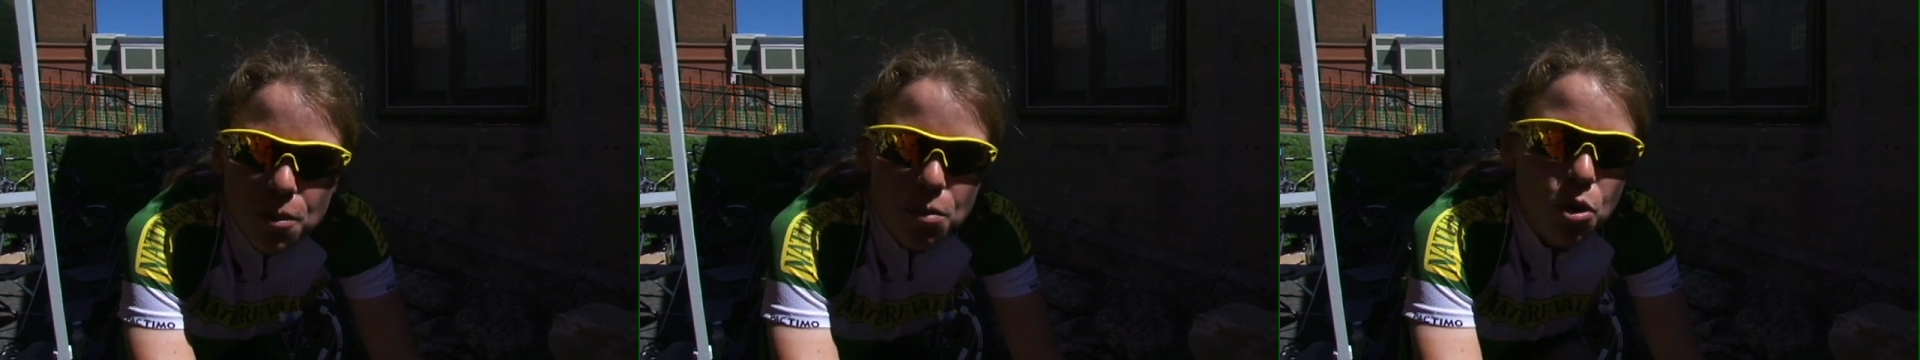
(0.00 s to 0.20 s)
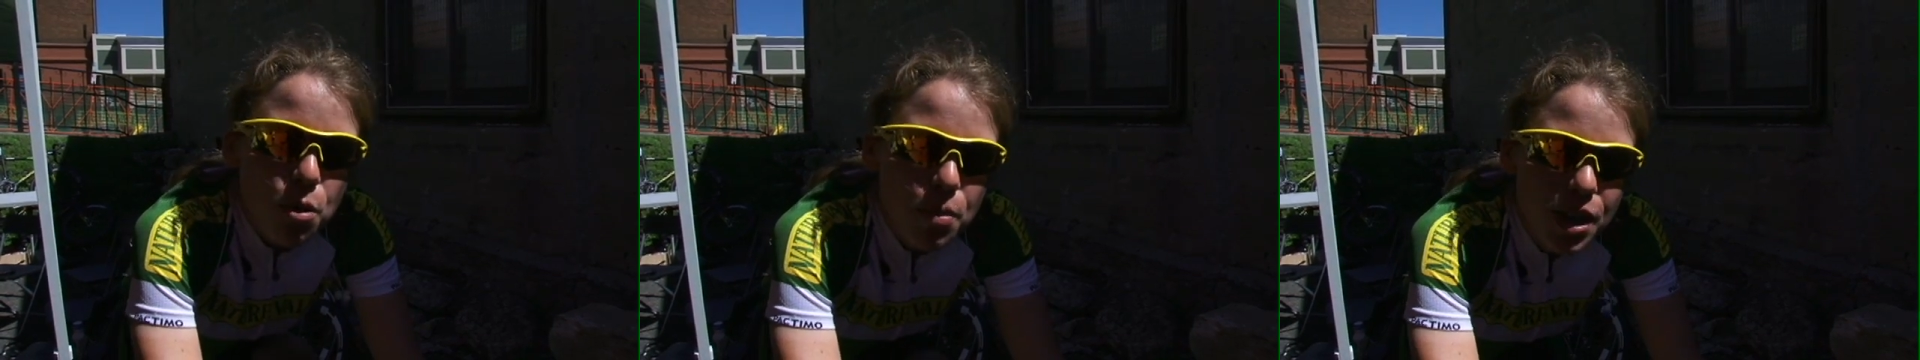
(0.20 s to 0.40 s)

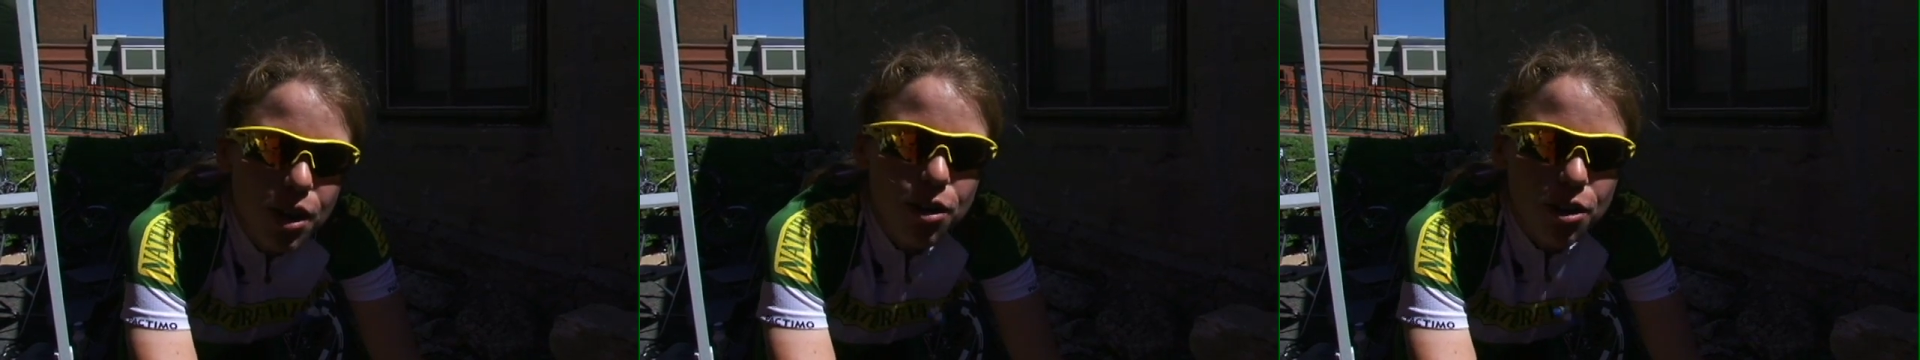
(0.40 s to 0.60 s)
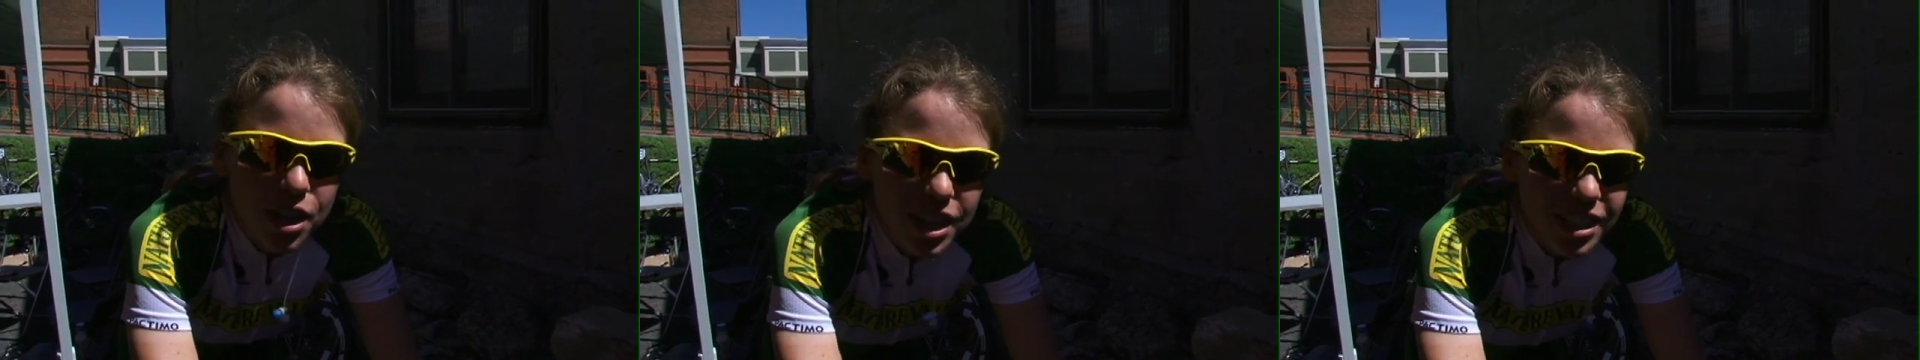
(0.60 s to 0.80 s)
more big
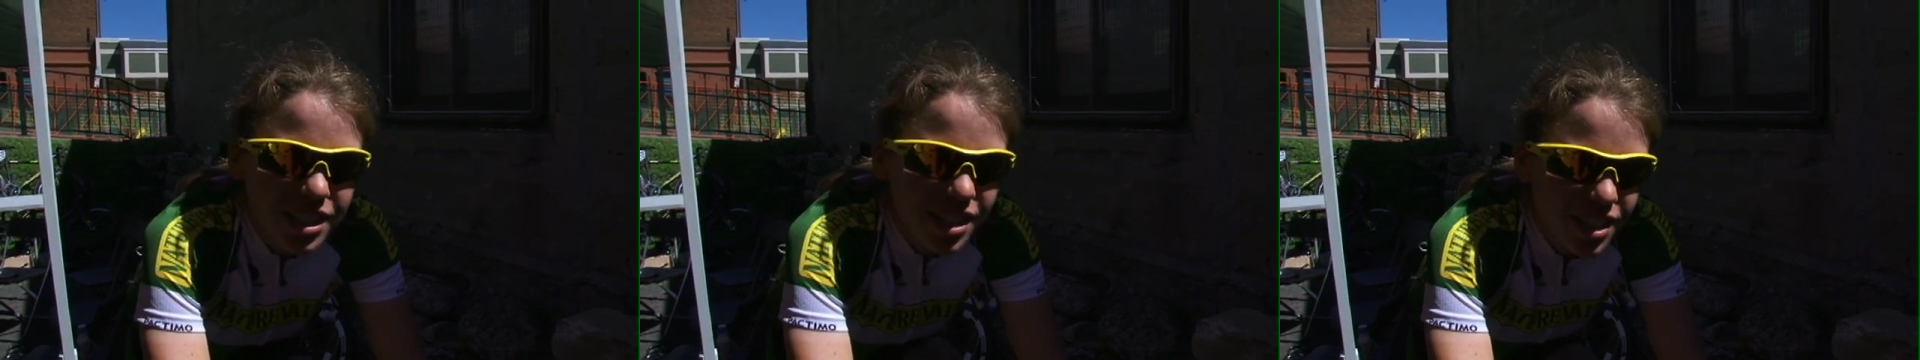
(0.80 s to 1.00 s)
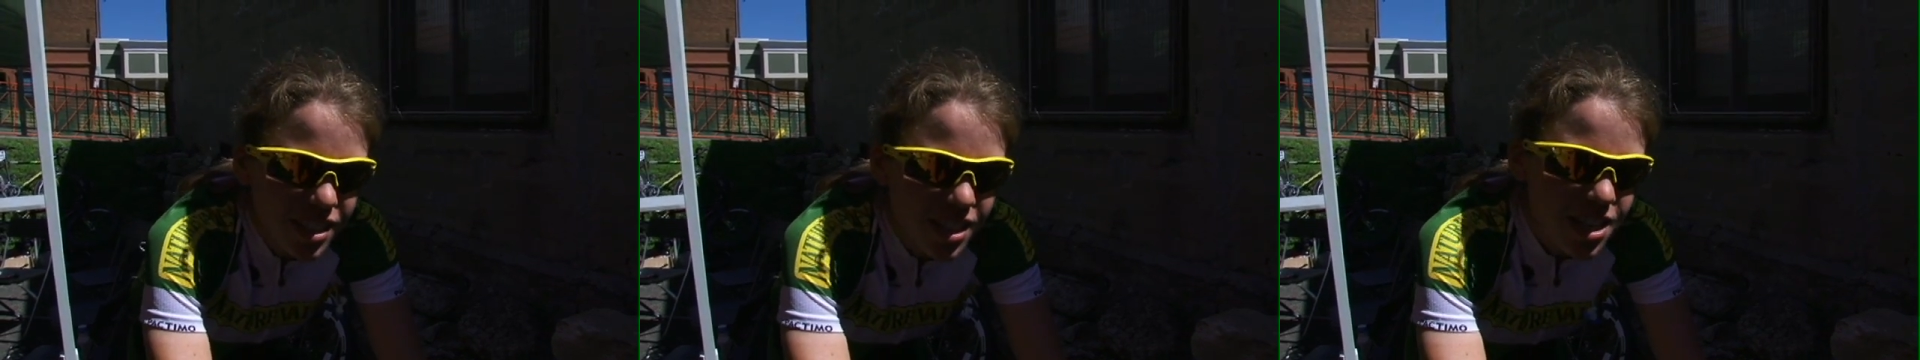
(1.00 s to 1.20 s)

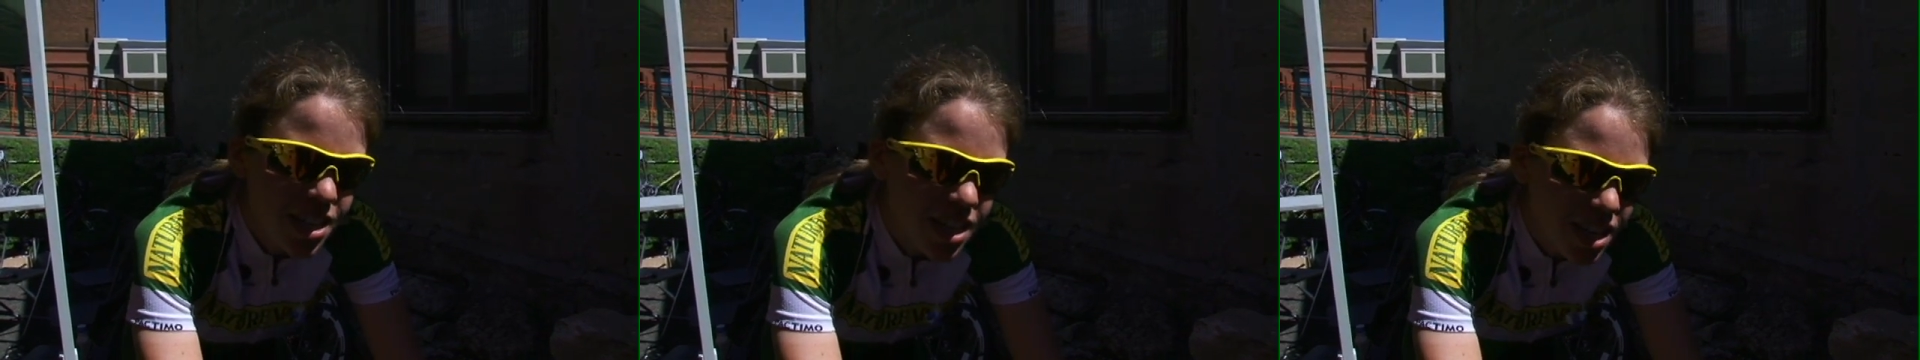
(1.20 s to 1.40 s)
crits,